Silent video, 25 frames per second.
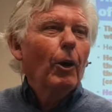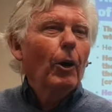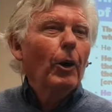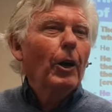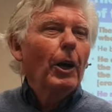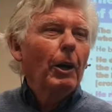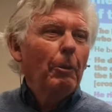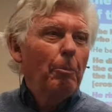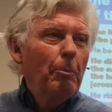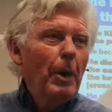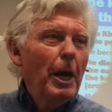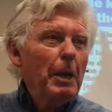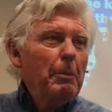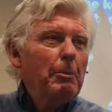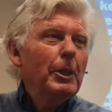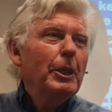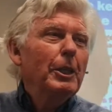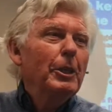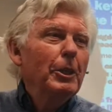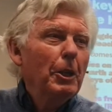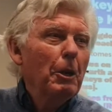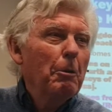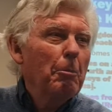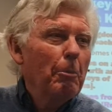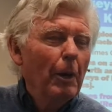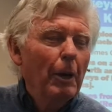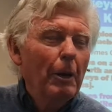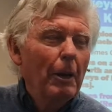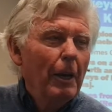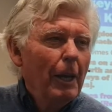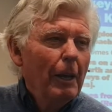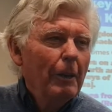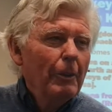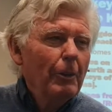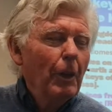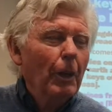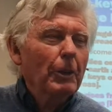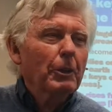Or maybe you.
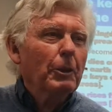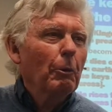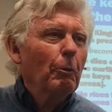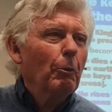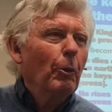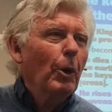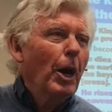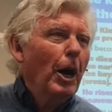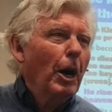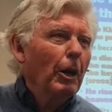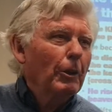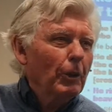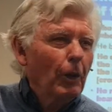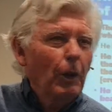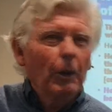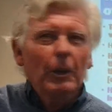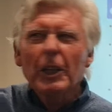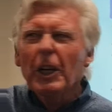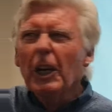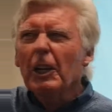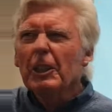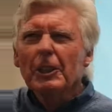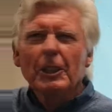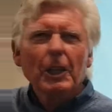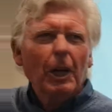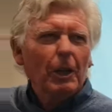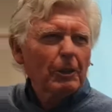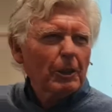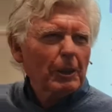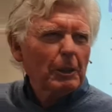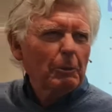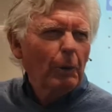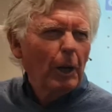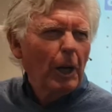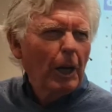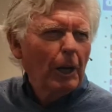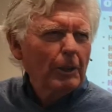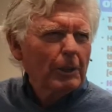Not the world, all the
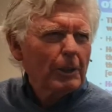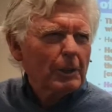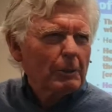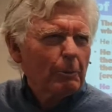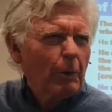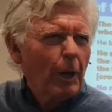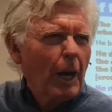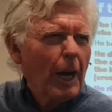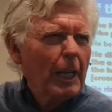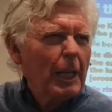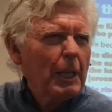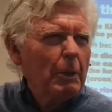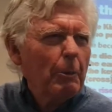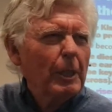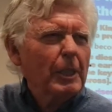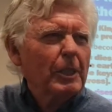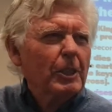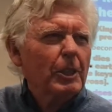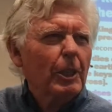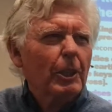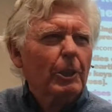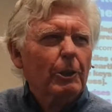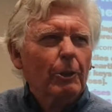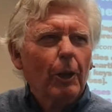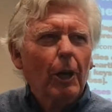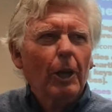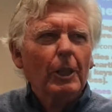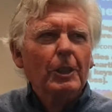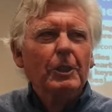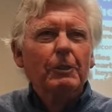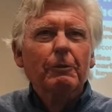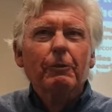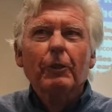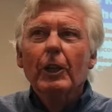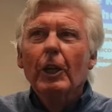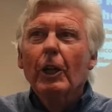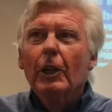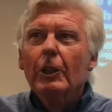ungodly world as well. He went to the
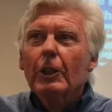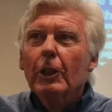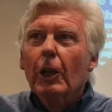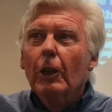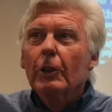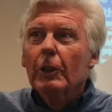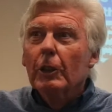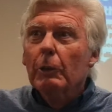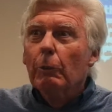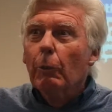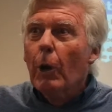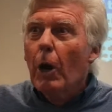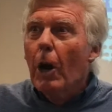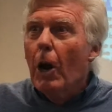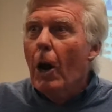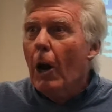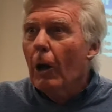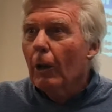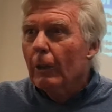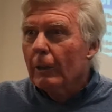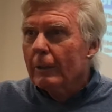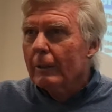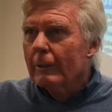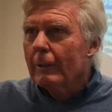cross for the ungodly world.